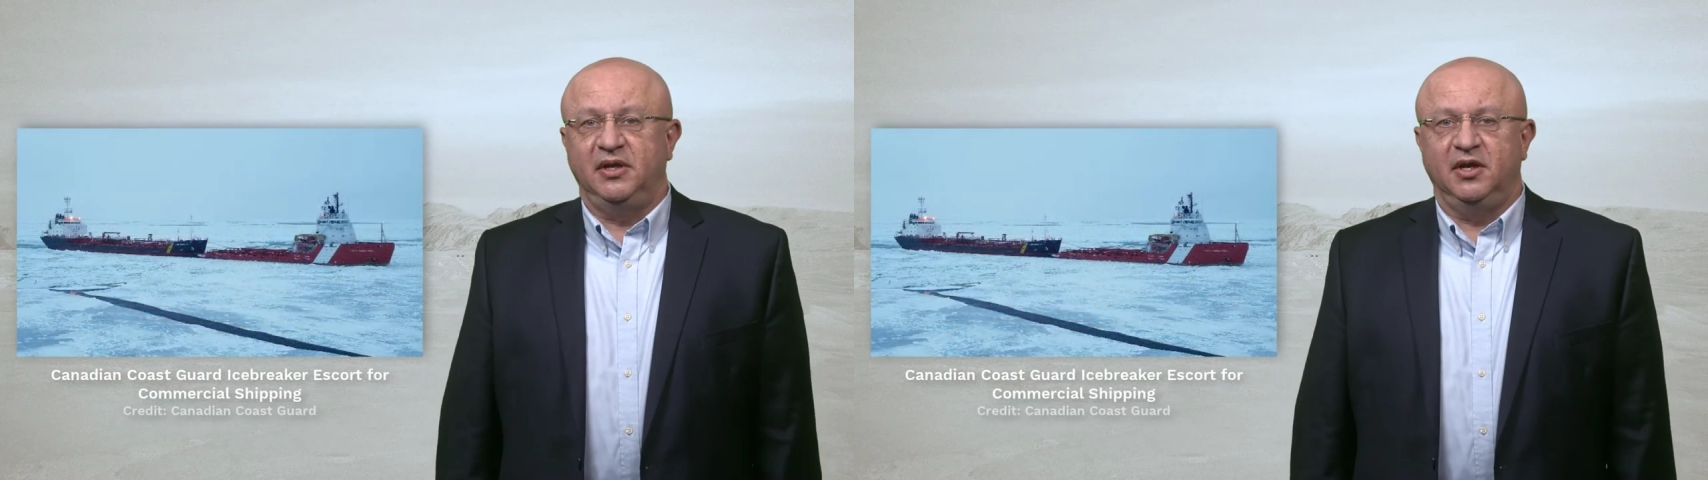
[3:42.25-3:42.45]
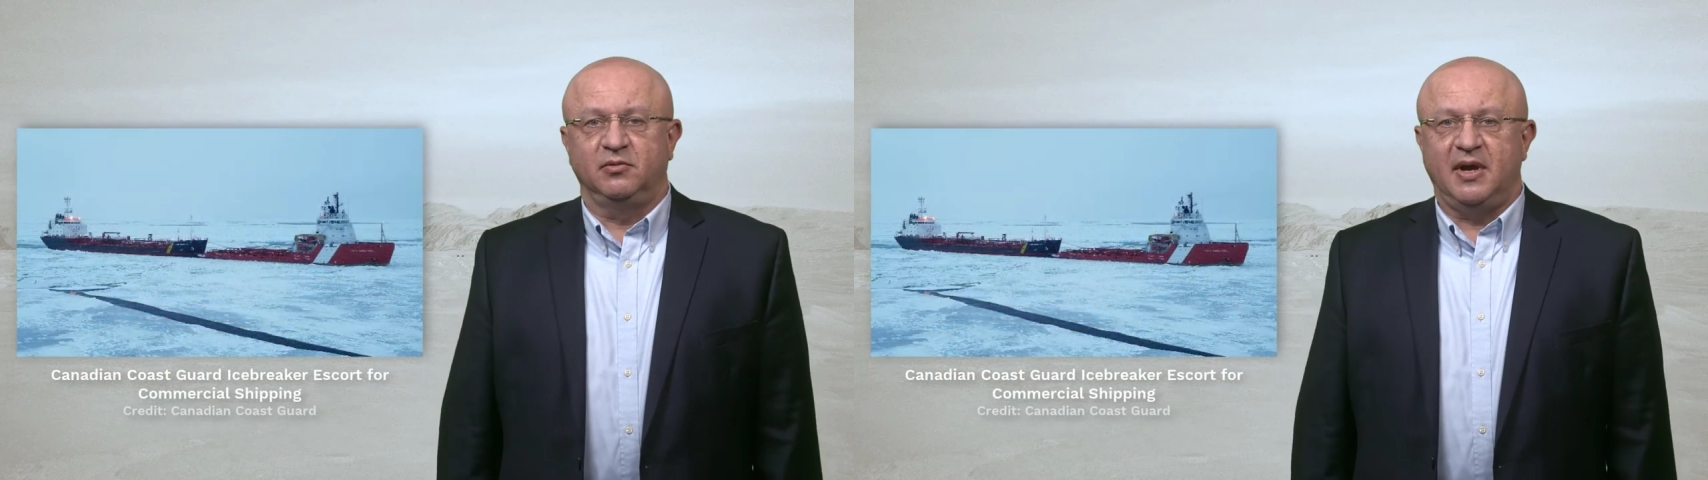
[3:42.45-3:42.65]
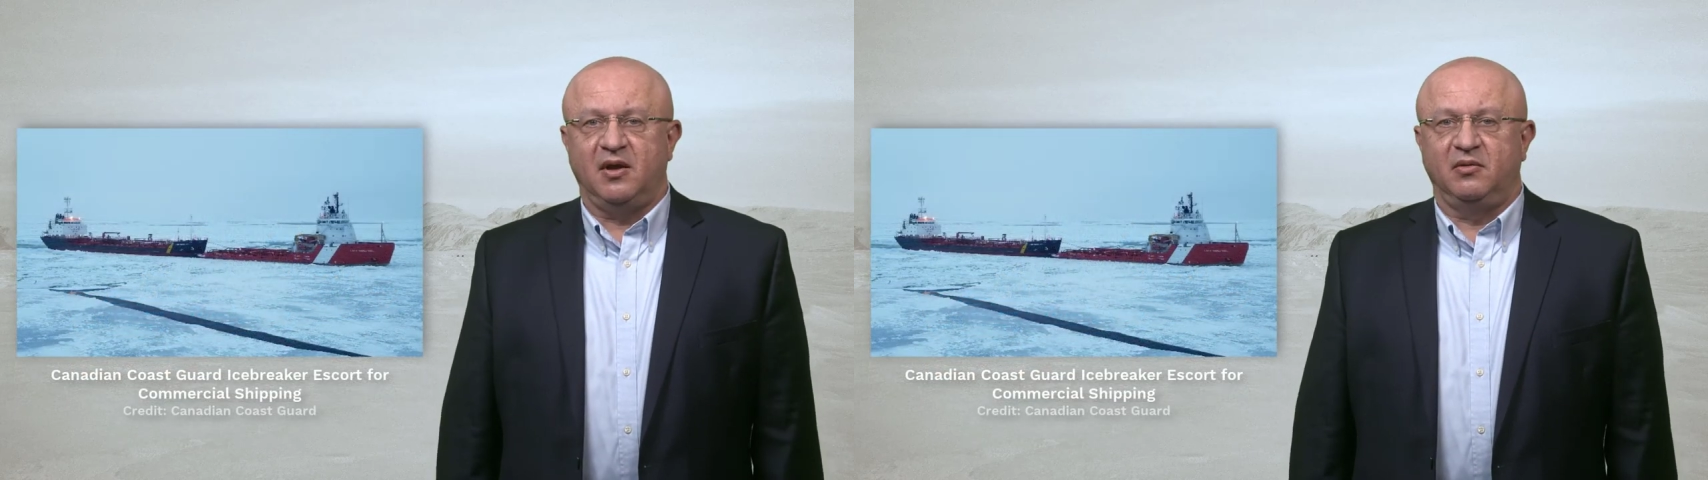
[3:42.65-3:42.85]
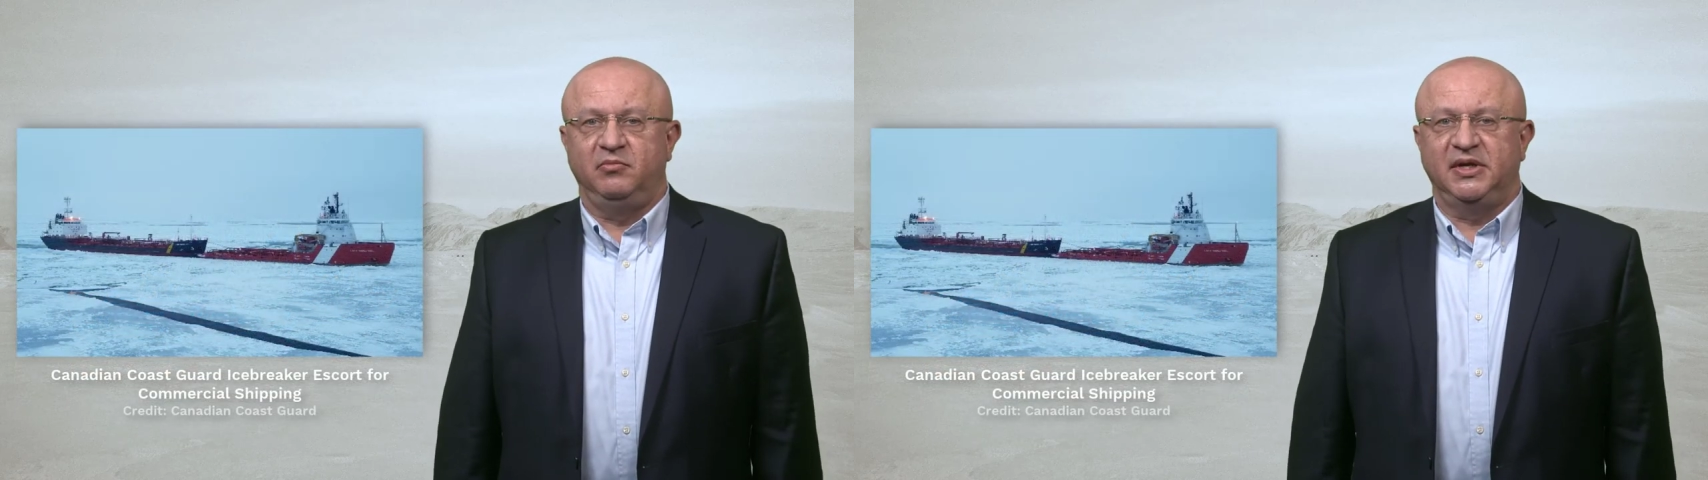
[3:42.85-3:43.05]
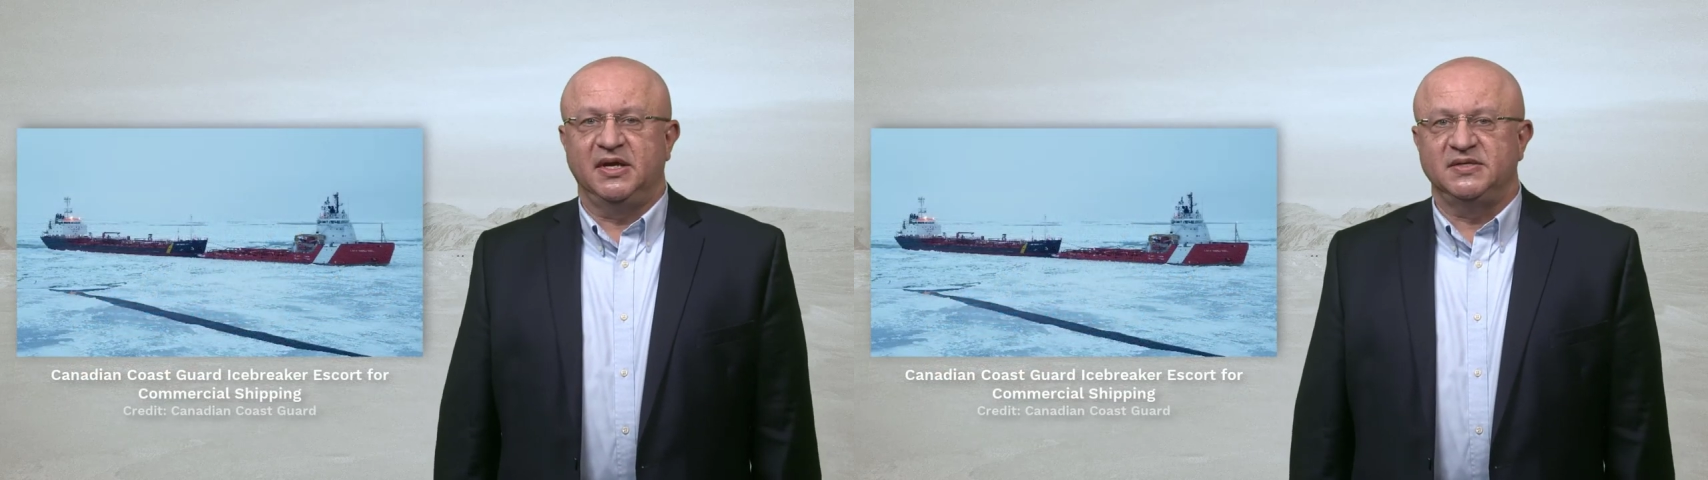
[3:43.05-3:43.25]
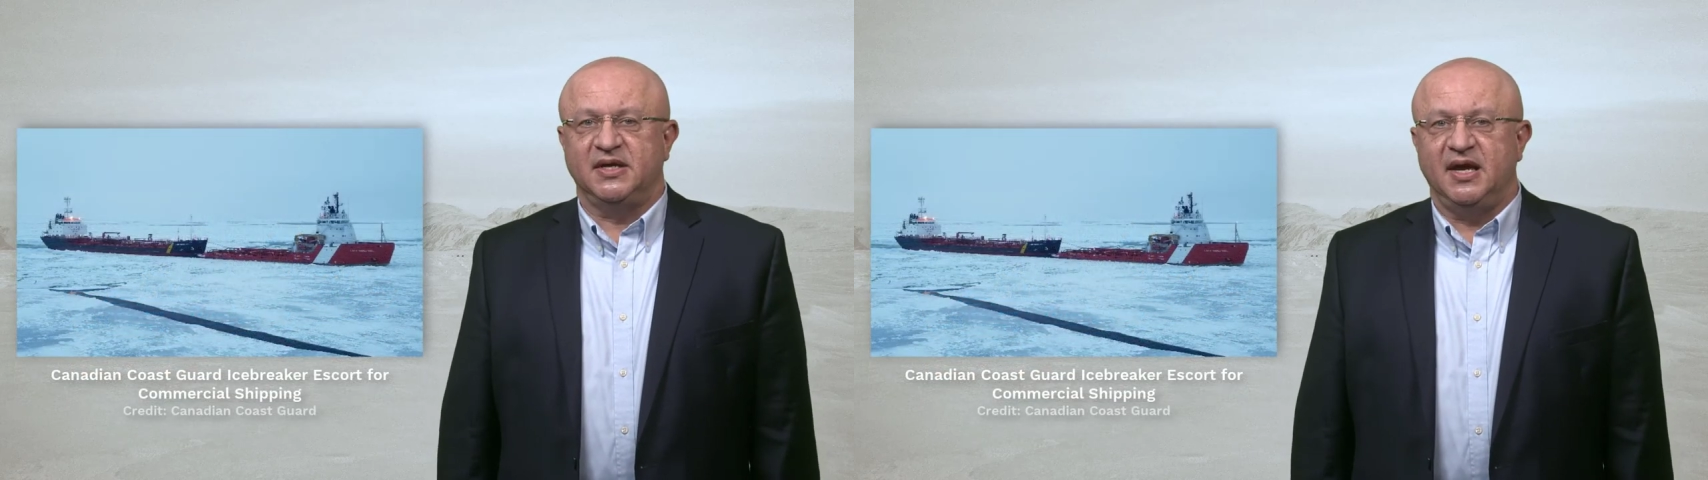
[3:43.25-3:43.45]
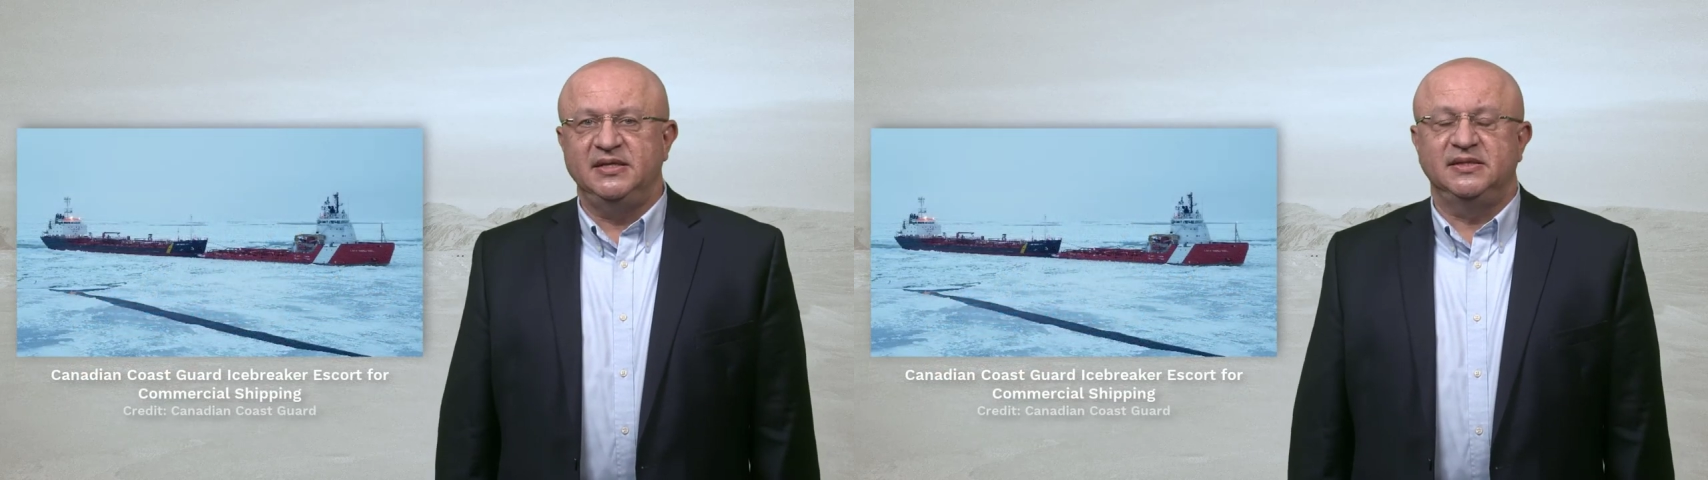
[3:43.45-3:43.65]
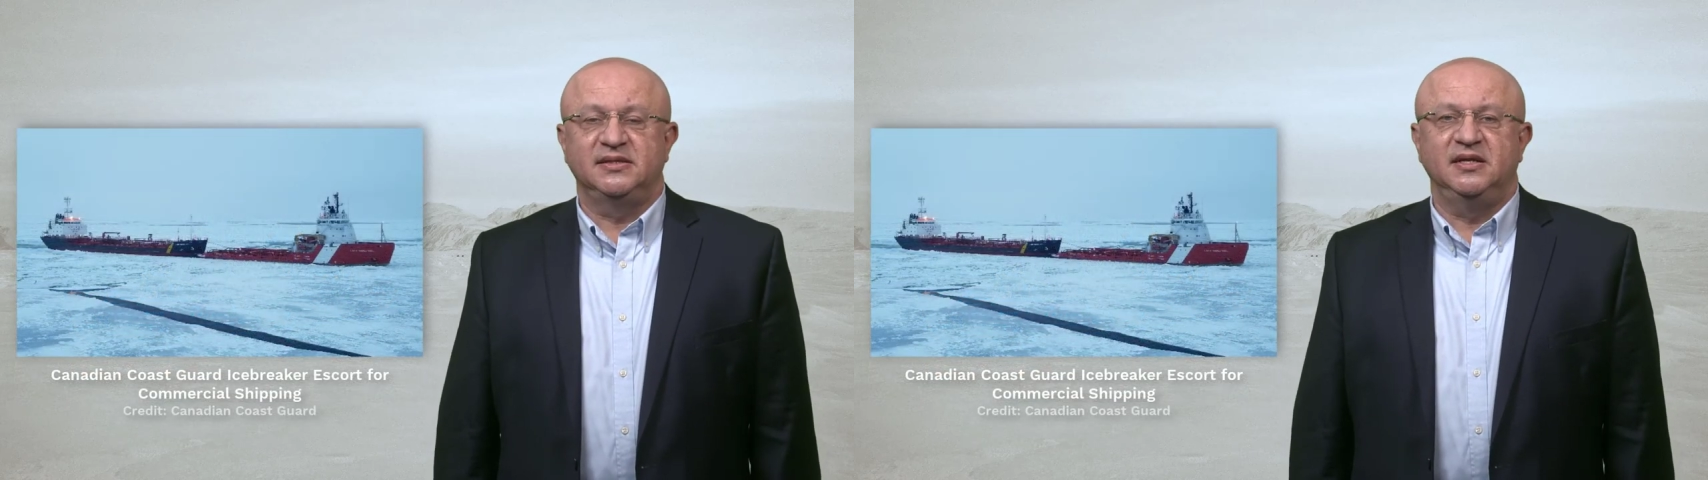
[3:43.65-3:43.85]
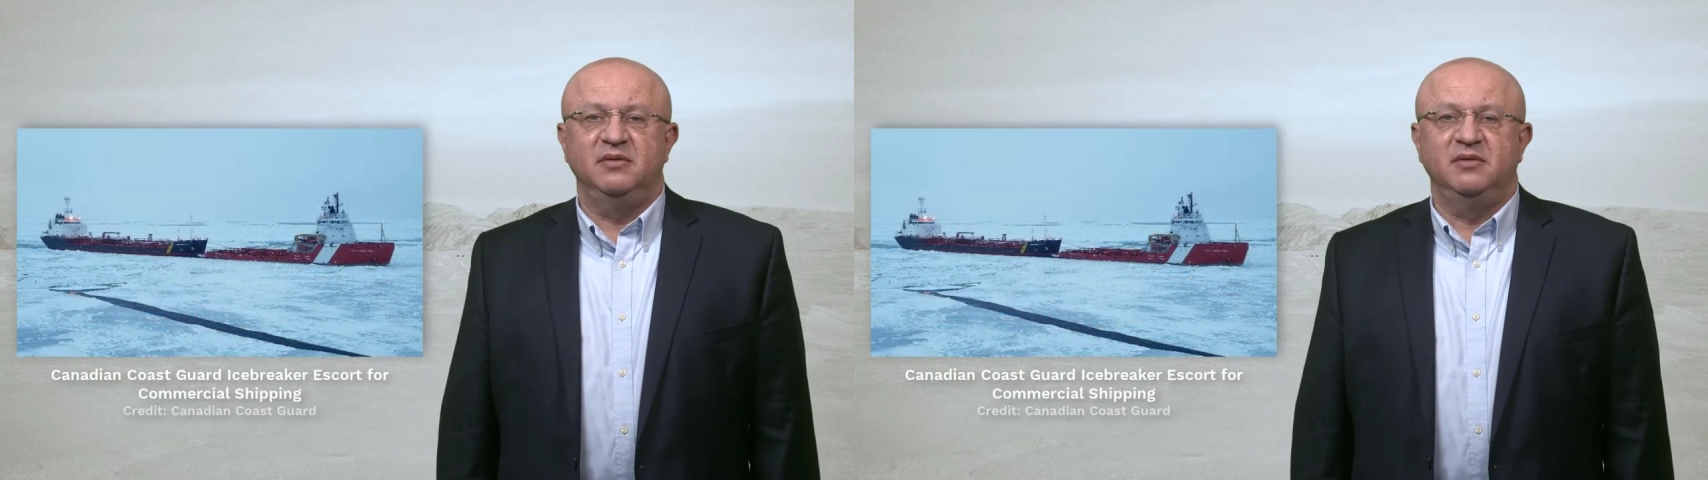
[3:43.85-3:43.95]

year-round because ice is an